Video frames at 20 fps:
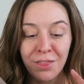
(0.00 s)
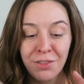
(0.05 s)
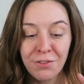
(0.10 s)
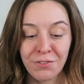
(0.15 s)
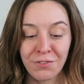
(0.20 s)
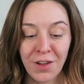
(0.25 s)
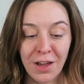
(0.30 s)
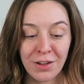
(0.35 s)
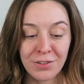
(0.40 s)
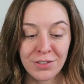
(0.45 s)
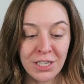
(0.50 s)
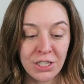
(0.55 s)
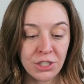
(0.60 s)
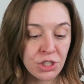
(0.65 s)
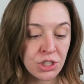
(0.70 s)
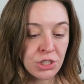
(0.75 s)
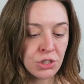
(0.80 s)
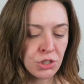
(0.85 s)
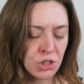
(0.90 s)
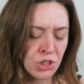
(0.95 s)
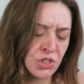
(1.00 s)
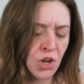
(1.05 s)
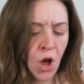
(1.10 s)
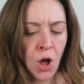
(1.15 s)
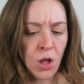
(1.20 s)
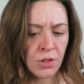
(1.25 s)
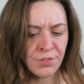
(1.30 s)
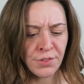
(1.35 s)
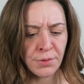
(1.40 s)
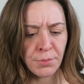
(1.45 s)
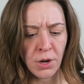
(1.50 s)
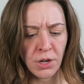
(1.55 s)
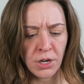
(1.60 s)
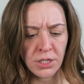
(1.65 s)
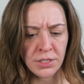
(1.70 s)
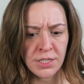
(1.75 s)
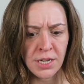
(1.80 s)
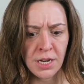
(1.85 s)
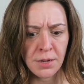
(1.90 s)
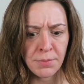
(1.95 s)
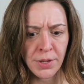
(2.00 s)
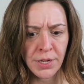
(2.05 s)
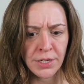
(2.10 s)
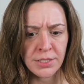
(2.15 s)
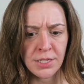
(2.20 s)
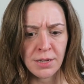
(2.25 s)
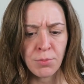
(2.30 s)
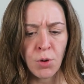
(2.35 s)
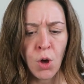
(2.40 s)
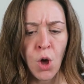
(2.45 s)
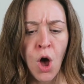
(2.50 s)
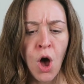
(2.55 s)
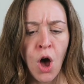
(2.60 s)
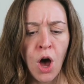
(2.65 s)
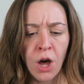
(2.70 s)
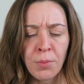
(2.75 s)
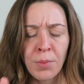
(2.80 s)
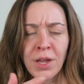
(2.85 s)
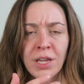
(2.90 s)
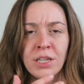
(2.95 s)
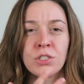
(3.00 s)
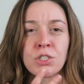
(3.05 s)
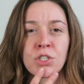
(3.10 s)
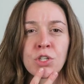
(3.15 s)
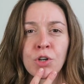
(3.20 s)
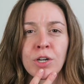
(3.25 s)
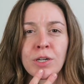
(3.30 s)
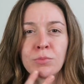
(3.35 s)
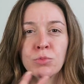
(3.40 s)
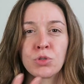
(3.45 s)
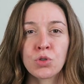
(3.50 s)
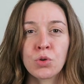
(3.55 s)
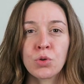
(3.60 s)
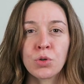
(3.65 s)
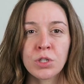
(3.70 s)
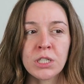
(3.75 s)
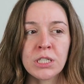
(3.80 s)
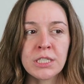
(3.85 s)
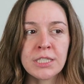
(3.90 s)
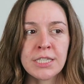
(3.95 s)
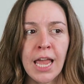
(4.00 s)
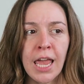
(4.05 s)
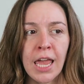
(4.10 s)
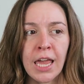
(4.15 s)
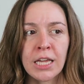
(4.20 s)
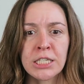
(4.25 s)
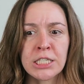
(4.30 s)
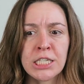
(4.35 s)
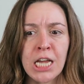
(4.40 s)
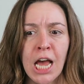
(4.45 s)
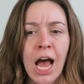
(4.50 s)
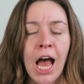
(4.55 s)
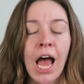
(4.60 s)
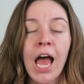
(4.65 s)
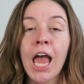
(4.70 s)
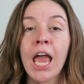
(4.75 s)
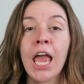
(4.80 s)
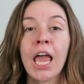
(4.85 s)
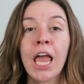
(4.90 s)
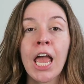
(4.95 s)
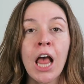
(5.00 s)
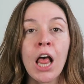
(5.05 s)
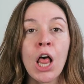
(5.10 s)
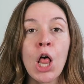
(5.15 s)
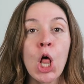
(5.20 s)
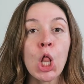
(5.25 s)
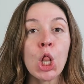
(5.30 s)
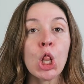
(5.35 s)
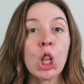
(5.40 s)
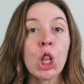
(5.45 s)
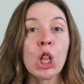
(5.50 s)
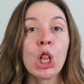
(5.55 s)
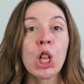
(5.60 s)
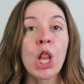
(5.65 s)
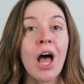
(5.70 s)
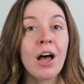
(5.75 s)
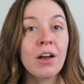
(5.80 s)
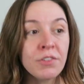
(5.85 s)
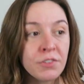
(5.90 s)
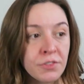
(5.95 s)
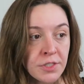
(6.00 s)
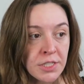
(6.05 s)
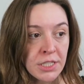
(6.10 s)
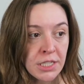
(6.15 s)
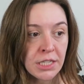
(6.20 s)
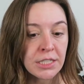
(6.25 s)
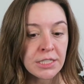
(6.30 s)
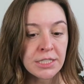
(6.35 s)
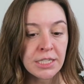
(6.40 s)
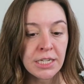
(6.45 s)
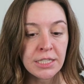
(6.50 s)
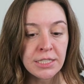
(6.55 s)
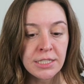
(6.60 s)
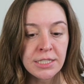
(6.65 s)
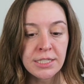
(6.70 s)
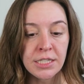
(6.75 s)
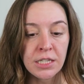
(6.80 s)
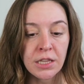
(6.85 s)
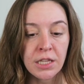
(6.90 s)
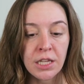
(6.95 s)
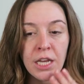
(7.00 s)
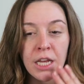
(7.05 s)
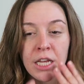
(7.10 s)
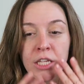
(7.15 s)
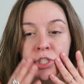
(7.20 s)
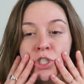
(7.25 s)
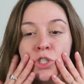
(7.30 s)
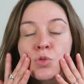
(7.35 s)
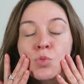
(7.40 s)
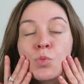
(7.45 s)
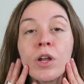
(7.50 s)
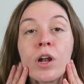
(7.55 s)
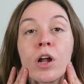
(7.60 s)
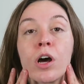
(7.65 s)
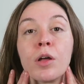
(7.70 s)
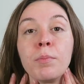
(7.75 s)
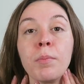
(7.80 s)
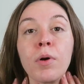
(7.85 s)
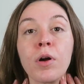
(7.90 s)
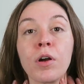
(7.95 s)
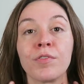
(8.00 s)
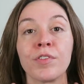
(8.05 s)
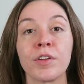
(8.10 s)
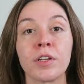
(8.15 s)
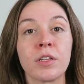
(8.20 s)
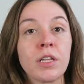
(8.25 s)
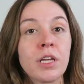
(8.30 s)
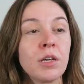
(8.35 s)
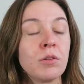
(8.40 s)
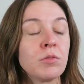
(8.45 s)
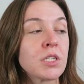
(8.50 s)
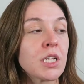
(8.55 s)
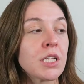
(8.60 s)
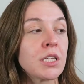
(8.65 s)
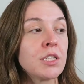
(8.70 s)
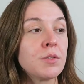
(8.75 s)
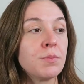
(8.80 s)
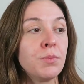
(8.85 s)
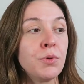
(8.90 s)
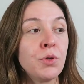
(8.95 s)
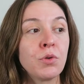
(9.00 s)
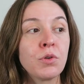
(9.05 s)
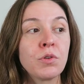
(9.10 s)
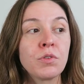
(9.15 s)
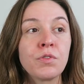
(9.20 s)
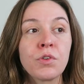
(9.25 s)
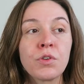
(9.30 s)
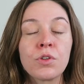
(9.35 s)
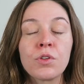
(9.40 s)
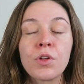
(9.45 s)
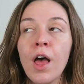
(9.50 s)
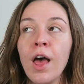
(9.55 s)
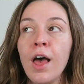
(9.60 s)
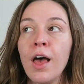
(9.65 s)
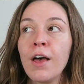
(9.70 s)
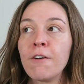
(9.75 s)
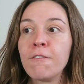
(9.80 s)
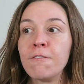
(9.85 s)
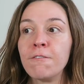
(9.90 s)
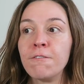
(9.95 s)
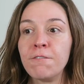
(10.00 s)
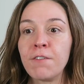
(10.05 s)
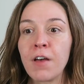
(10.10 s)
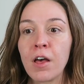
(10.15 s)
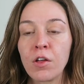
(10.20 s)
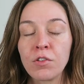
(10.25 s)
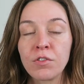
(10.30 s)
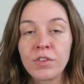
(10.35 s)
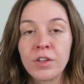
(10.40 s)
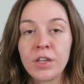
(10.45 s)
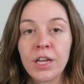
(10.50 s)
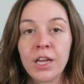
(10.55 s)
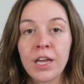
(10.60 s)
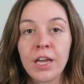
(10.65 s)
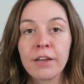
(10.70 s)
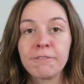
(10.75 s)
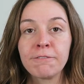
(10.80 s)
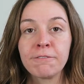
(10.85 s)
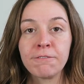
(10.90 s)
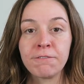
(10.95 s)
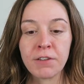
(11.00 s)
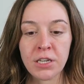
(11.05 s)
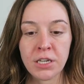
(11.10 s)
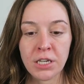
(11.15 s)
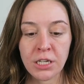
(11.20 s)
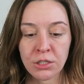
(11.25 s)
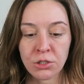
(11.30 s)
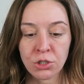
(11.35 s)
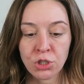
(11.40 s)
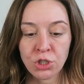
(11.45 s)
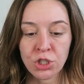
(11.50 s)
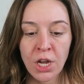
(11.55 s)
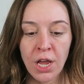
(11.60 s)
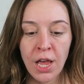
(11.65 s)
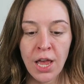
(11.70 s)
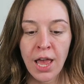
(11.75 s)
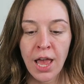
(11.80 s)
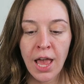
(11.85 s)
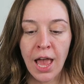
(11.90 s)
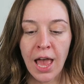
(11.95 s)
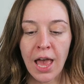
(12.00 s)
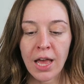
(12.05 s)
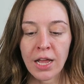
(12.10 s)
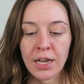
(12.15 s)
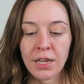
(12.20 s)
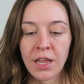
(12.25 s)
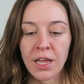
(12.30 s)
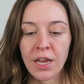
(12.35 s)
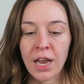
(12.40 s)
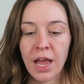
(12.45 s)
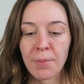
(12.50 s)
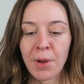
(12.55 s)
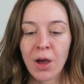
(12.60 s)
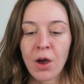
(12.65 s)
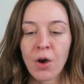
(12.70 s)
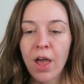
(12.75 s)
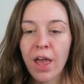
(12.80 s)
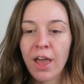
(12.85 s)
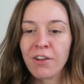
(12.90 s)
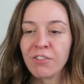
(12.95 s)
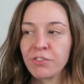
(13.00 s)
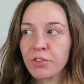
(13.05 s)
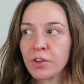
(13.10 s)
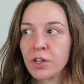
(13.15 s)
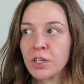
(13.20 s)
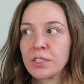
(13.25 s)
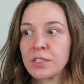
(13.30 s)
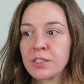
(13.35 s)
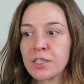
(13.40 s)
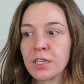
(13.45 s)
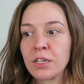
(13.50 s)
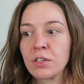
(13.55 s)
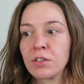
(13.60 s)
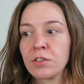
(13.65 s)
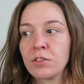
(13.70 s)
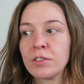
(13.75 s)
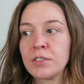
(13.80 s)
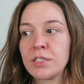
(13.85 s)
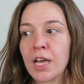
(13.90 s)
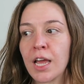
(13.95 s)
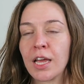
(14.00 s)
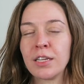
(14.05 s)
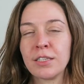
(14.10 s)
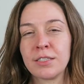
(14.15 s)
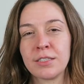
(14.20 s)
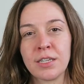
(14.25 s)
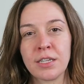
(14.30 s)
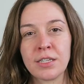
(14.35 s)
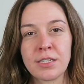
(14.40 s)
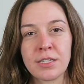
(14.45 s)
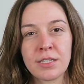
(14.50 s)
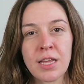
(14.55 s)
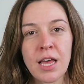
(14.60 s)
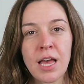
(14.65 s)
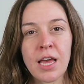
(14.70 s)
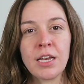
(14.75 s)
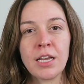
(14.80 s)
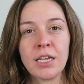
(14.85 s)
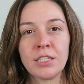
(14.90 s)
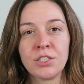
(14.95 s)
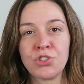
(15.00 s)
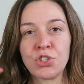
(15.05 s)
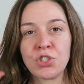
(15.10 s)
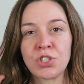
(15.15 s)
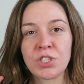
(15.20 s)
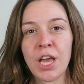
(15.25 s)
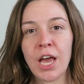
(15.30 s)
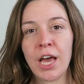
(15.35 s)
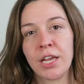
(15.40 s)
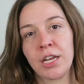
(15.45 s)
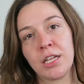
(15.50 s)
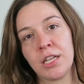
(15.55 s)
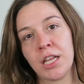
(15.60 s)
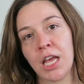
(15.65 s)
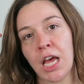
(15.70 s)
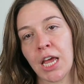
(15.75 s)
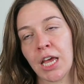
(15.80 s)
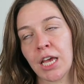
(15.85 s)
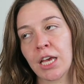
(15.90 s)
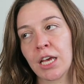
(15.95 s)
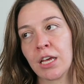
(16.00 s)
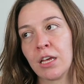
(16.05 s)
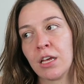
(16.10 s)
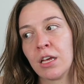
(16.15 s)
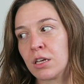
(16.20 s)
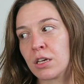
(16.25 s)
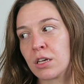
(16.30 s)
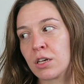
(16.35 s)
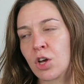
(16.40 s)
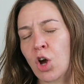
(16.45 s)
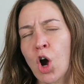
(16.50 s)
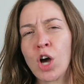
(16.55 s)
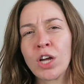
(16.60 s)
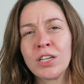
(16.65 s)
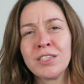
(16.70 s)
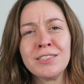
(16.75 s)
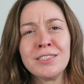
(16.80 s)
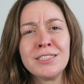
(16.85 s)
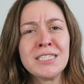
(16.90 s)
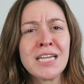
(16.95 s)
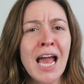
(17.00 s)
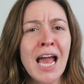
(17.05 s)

the foundation, just all of the products that I picked up on my Instagram stories, and I loved it instantly. It just went on perfectly. It was like this beautiful velvety finish. And then about every single day since then, it's just kind of like gone